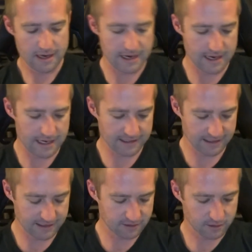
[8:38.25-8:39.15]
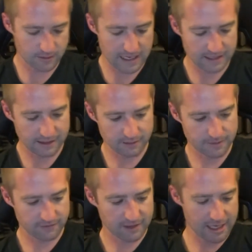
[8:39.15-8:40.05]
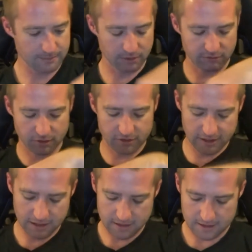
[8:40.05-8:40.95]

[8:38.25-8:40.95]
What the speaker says: I then need to do a little bit of cable routing.